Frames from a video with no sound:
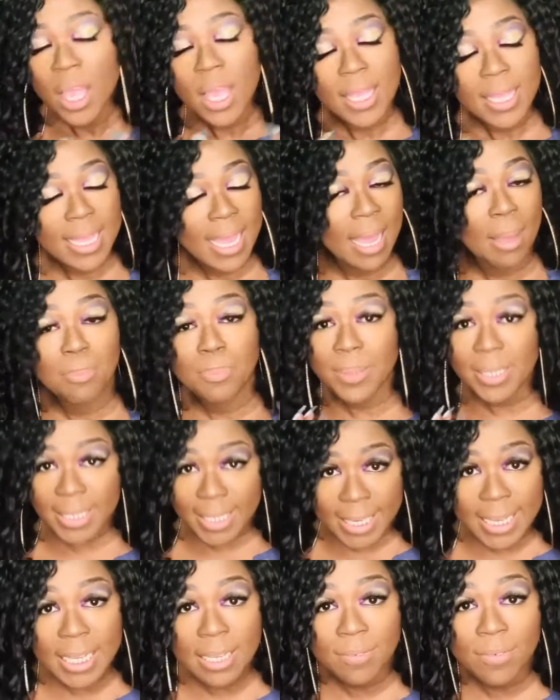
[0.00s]
Yeah,
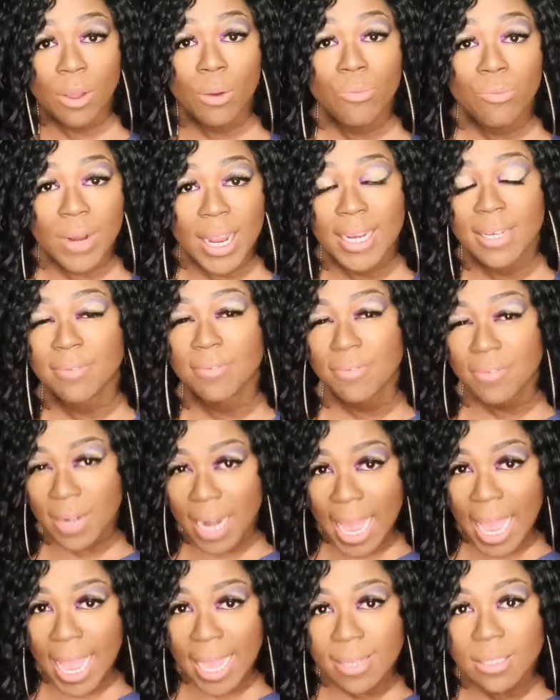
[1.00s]
believe red
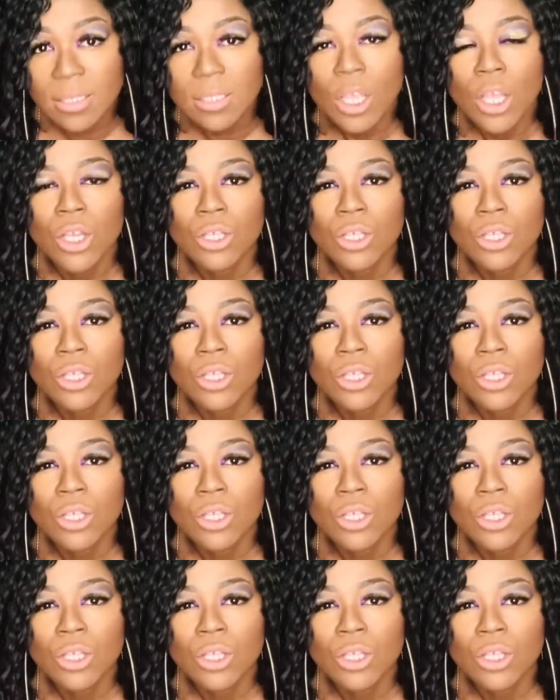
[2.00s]
flags.